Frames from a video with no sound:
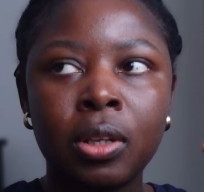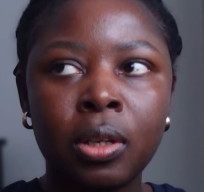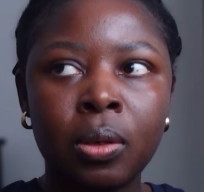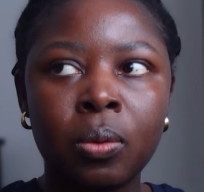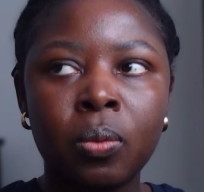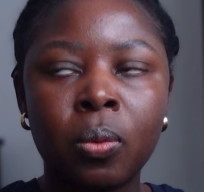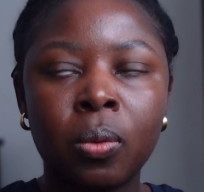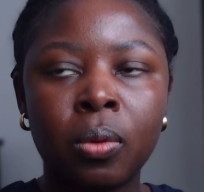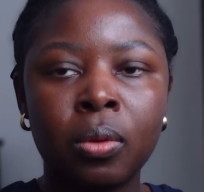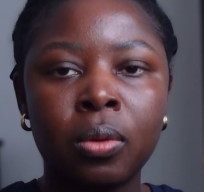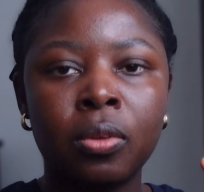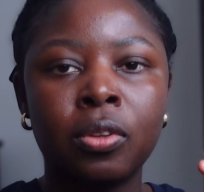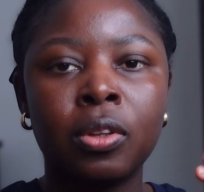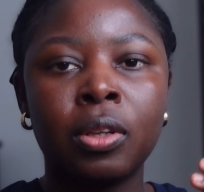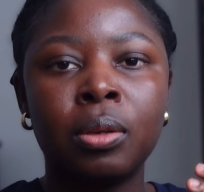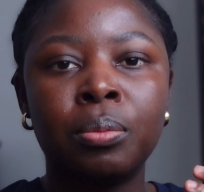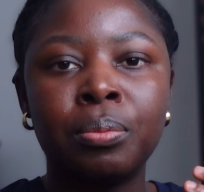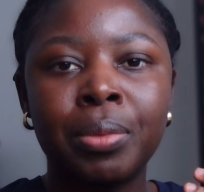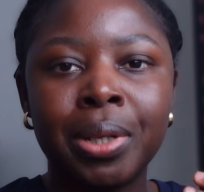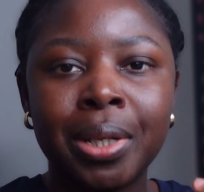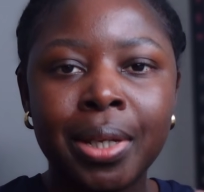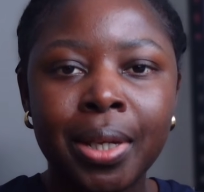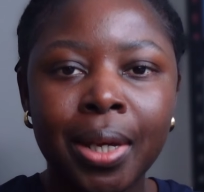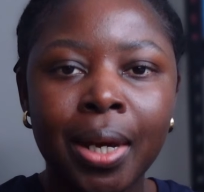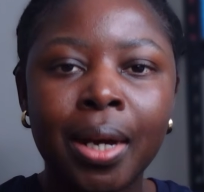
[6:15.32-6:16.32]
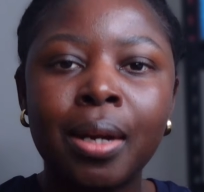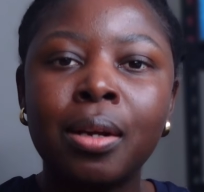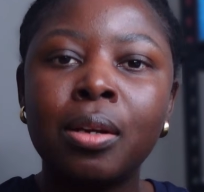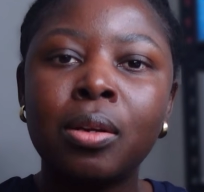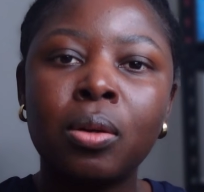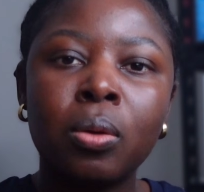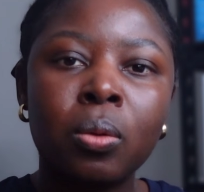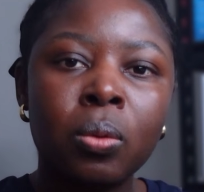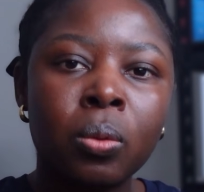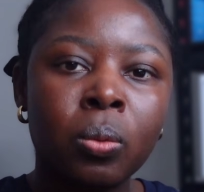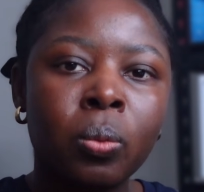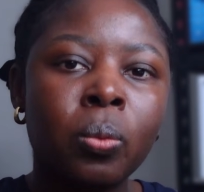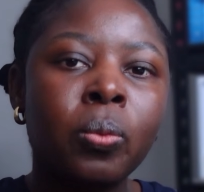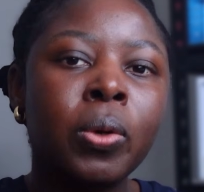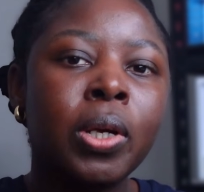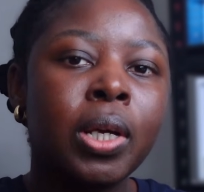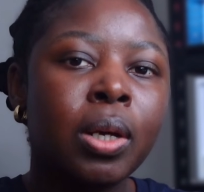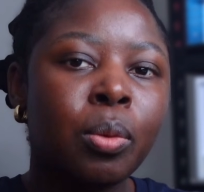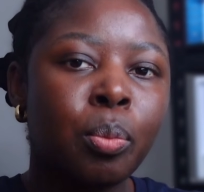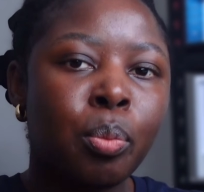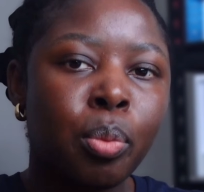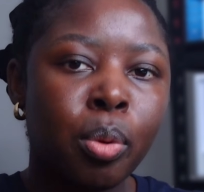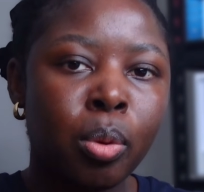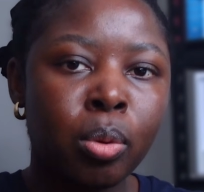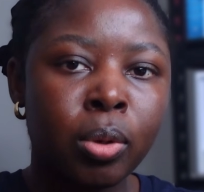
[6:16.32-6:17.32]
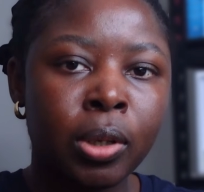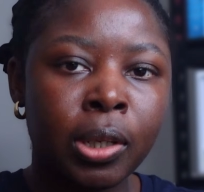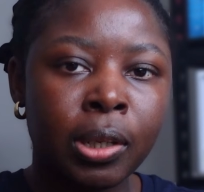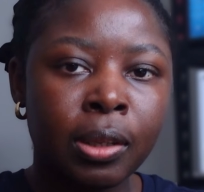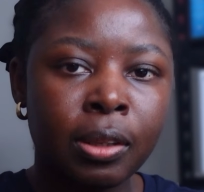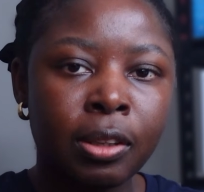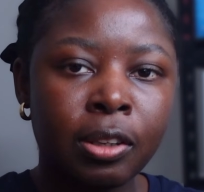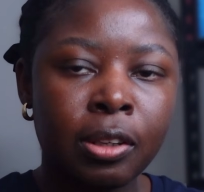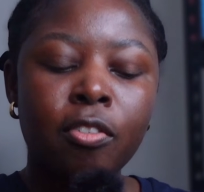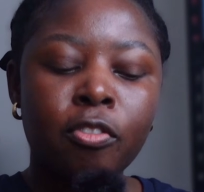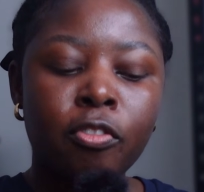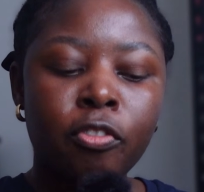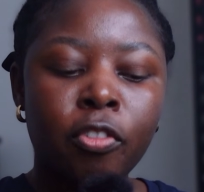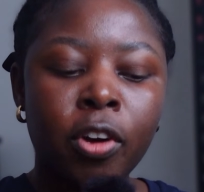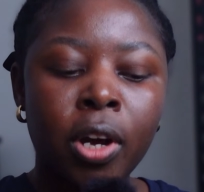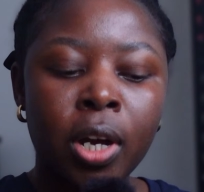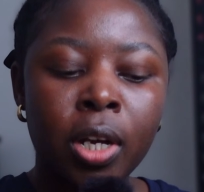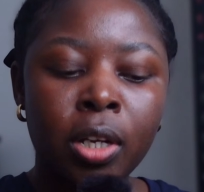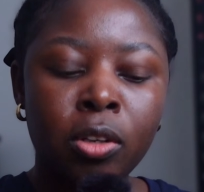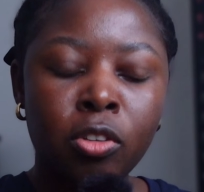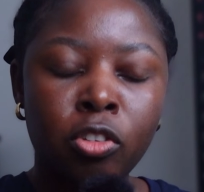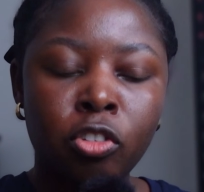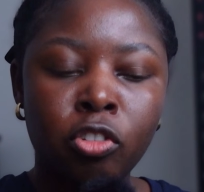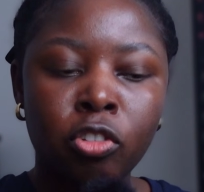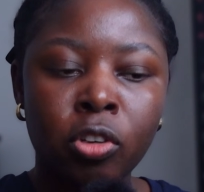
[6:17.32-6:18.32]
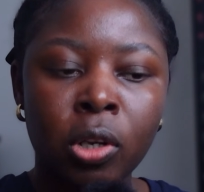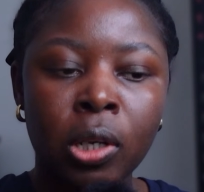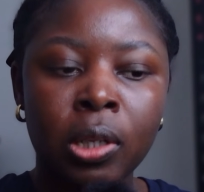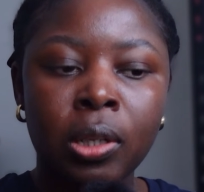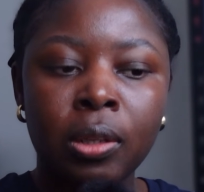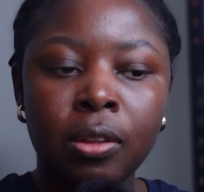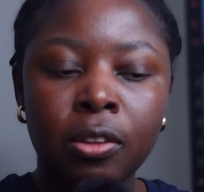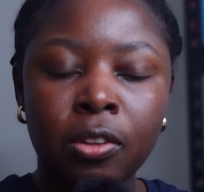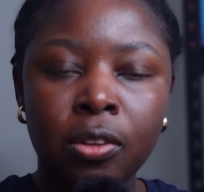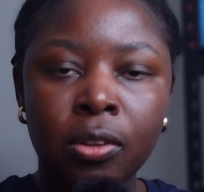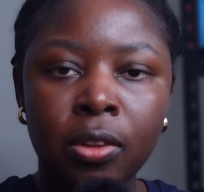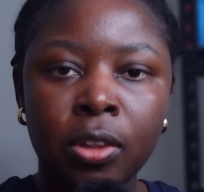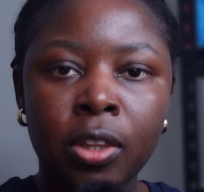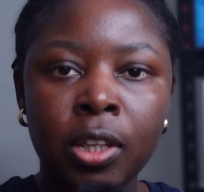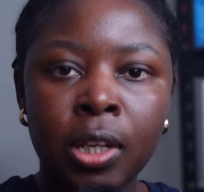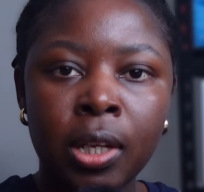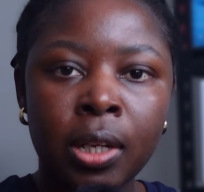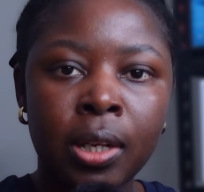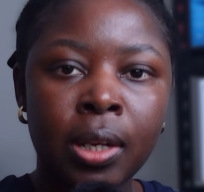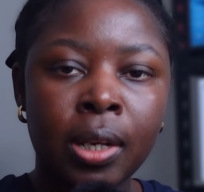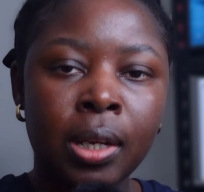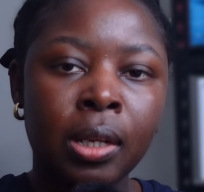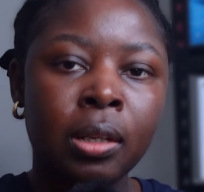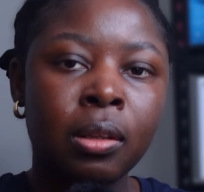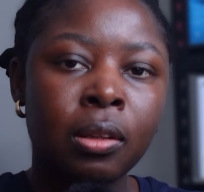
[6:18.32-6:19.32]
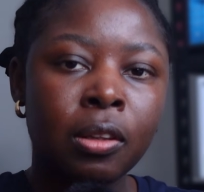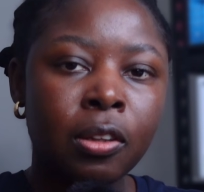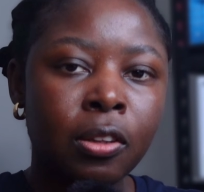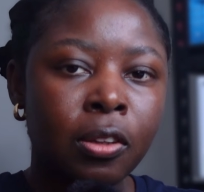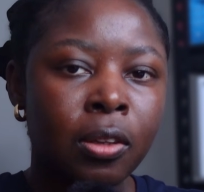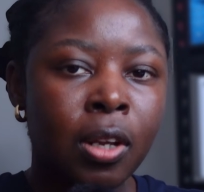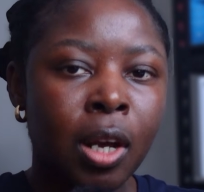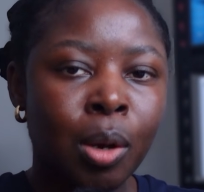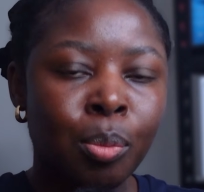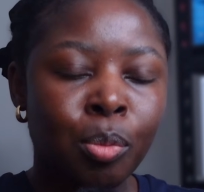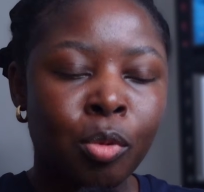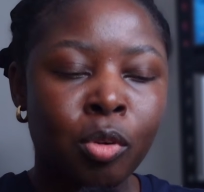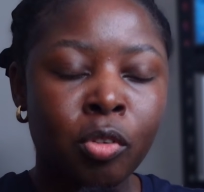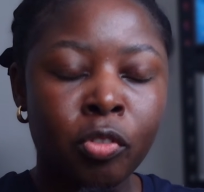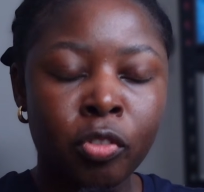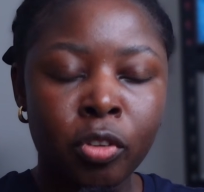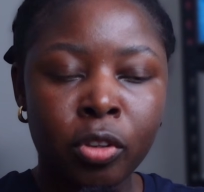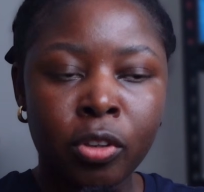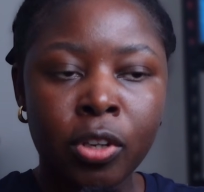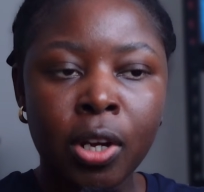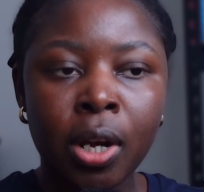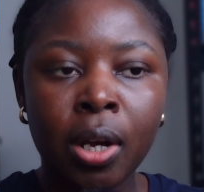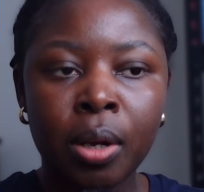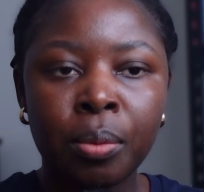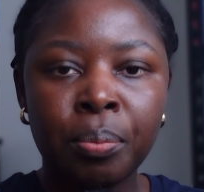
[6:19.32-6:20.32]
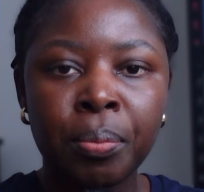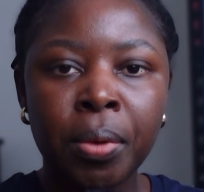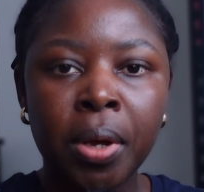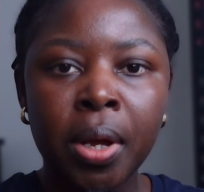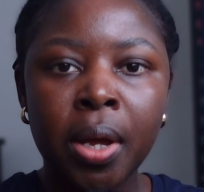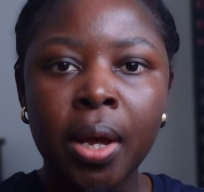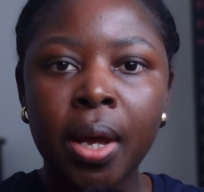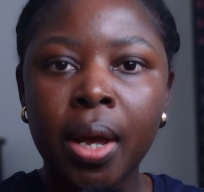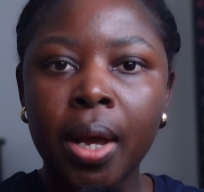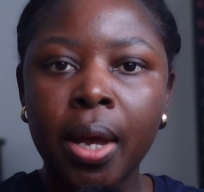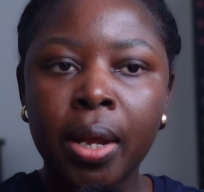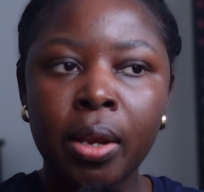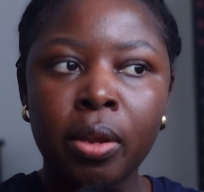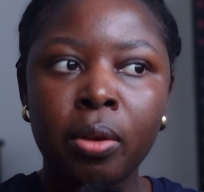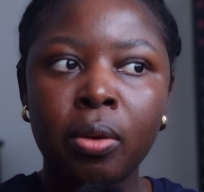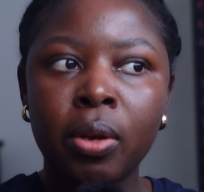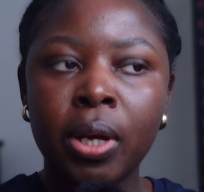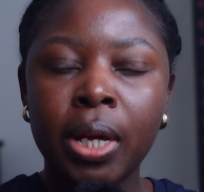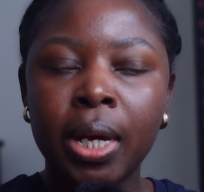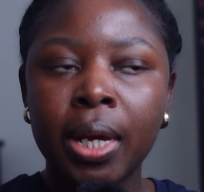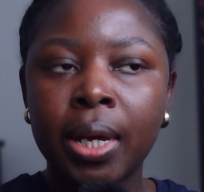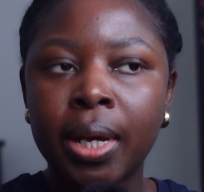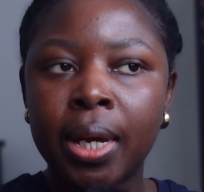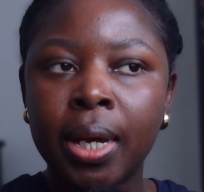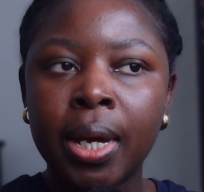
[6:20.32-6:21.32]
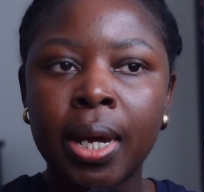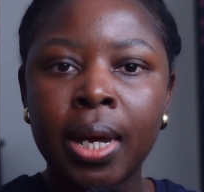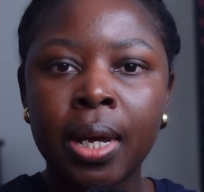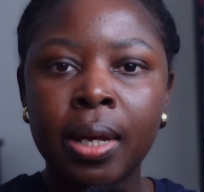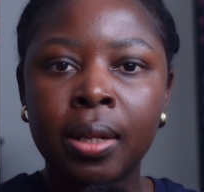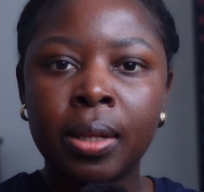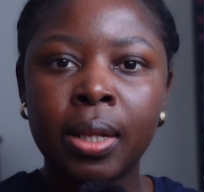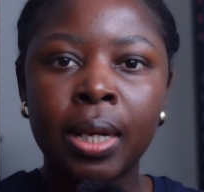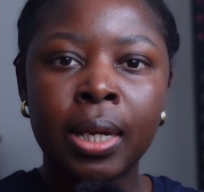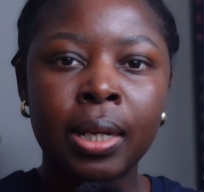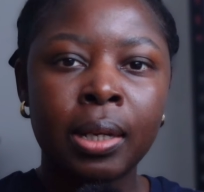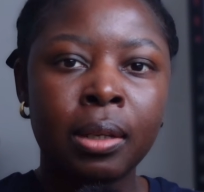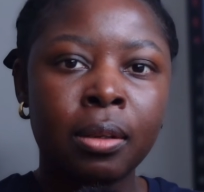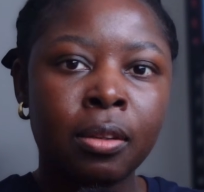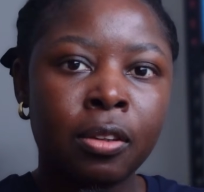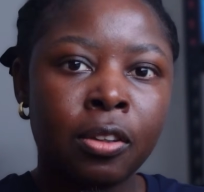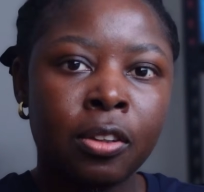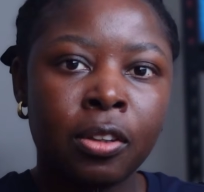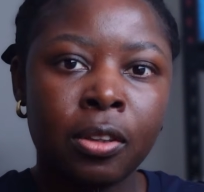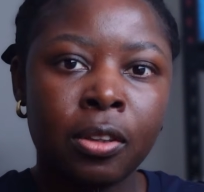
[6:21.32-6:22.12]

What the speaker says: equals a mechanical weak point. Fine strands thin and snap over time, and you get hair that is